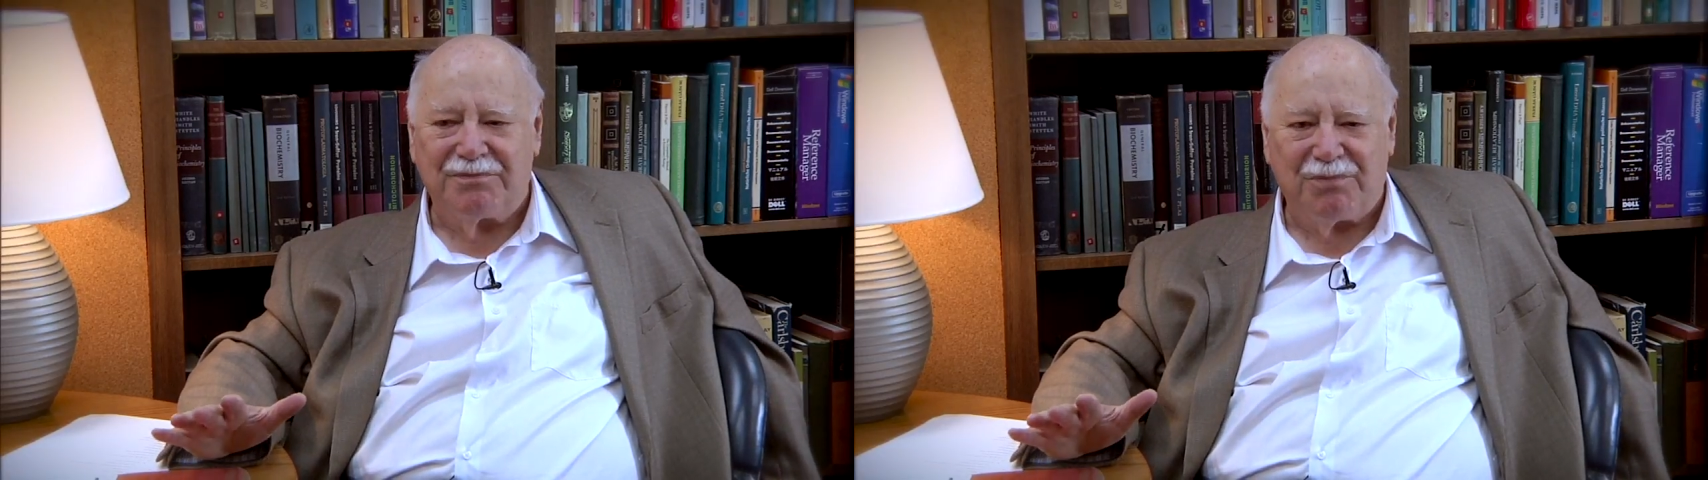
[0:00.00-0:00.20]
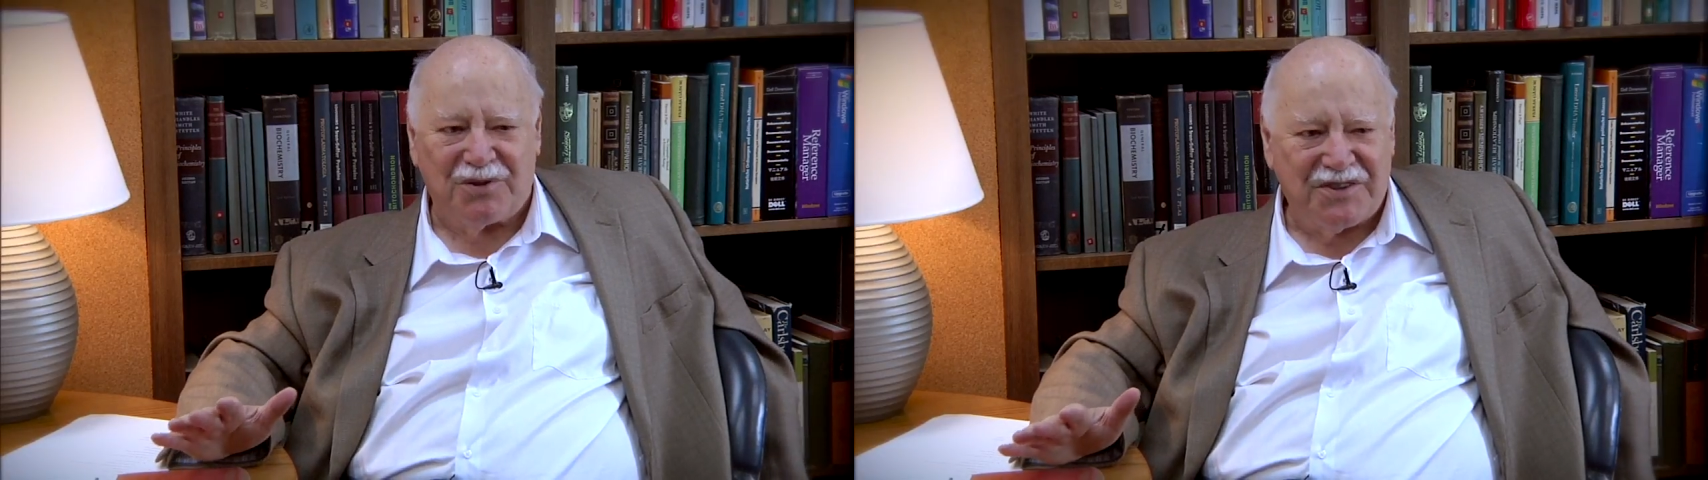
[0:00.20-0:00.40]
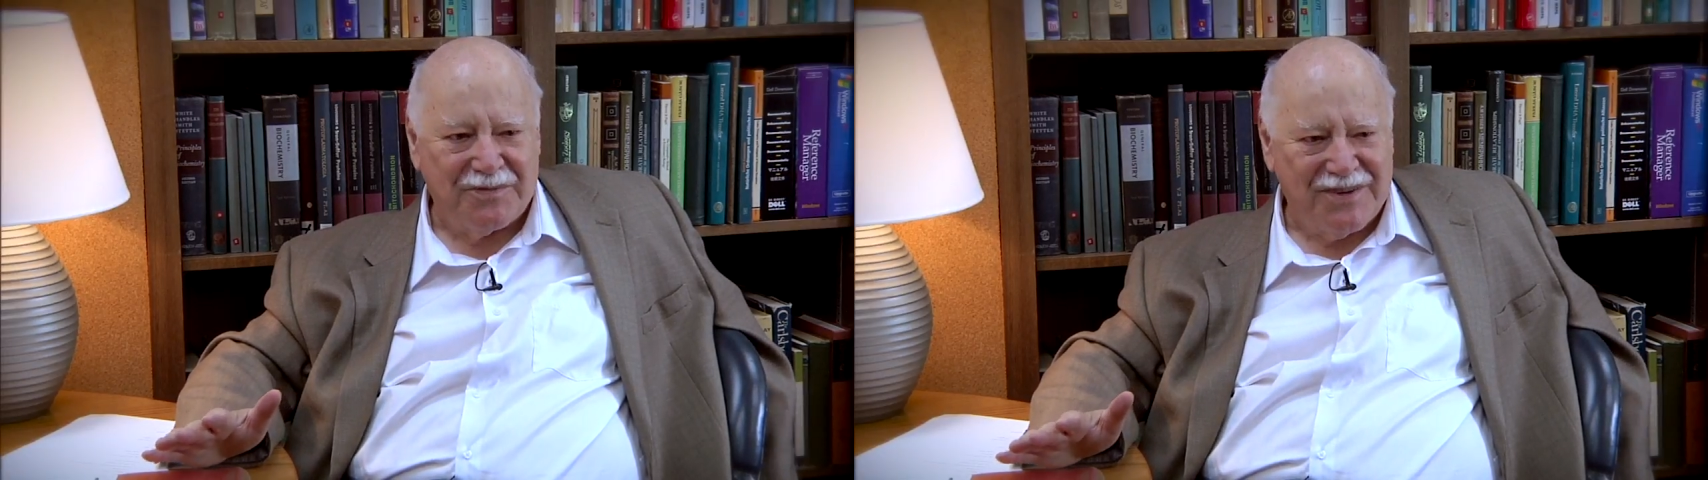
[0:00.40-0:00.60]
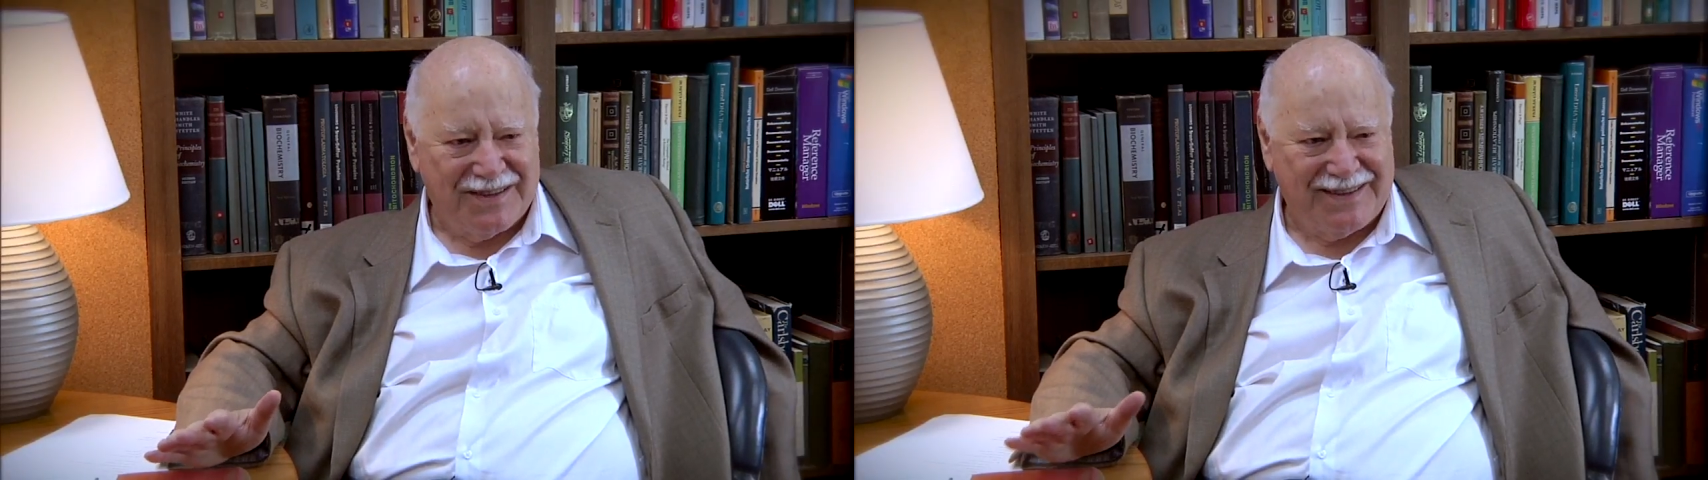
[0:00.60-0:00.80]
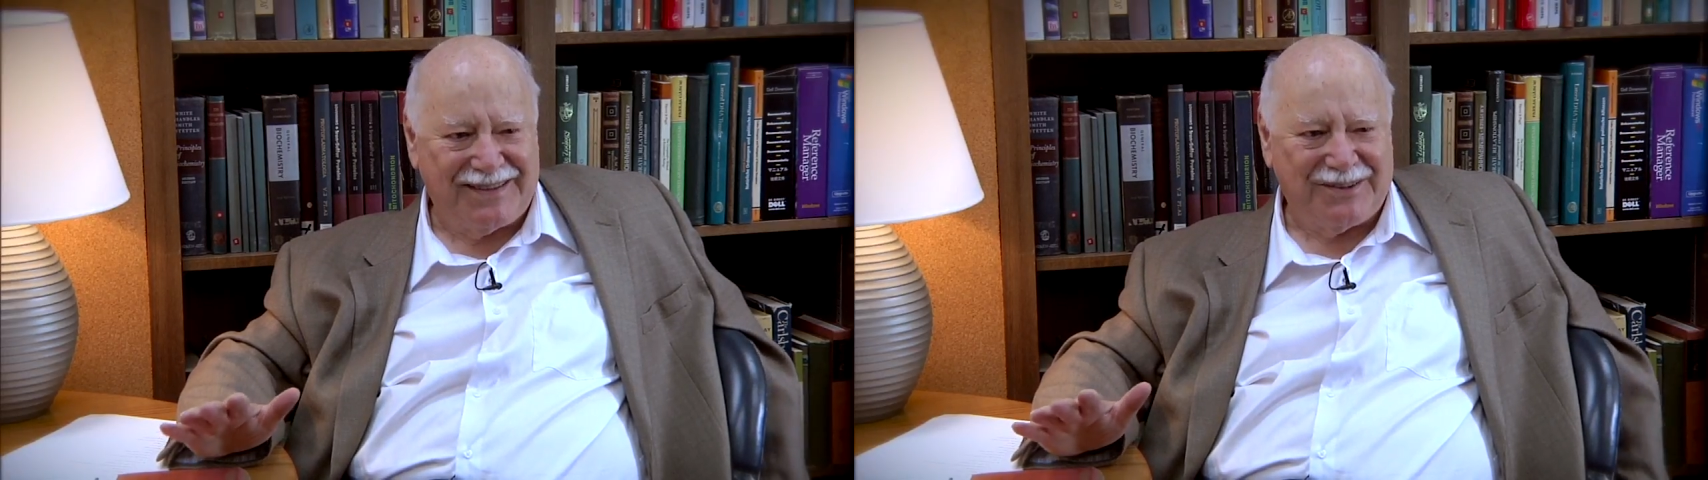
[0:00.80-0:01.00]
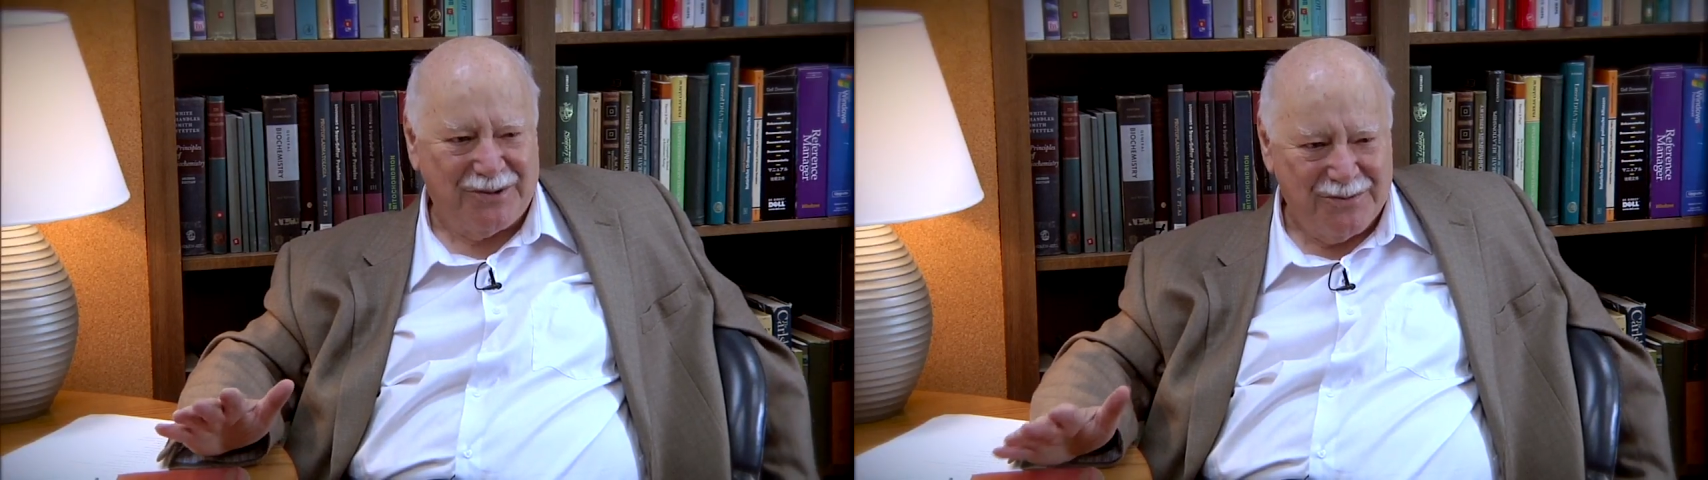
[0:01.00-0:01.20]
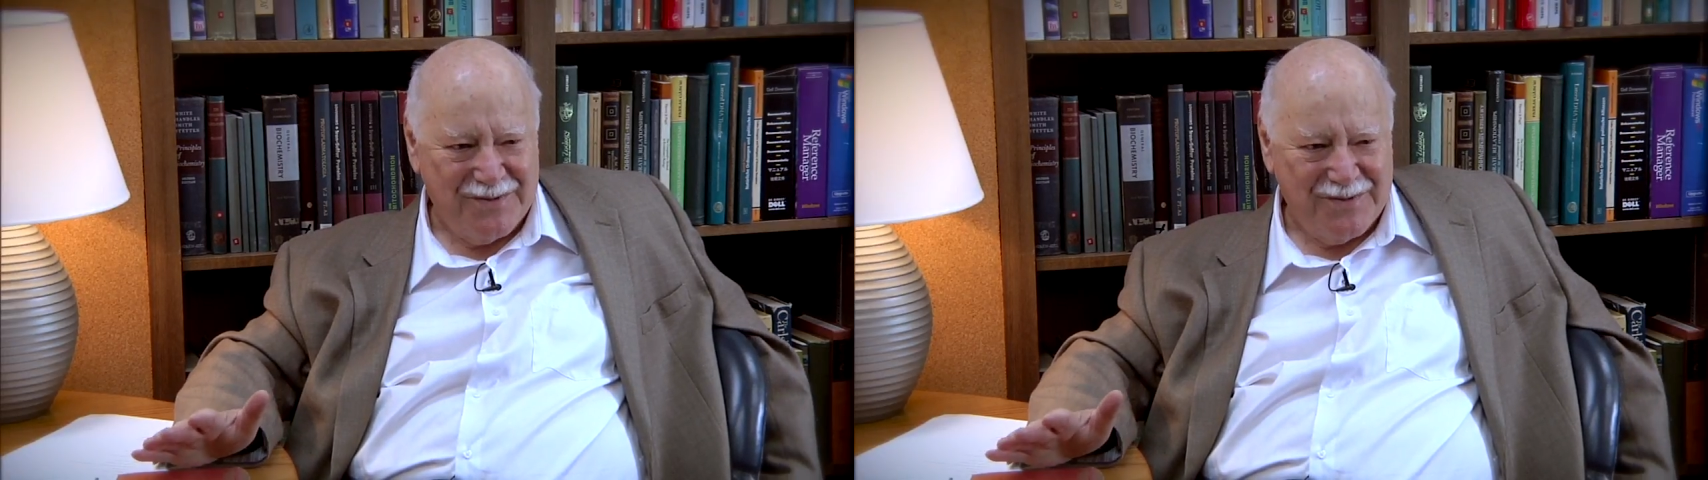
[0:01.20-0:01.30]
possibility to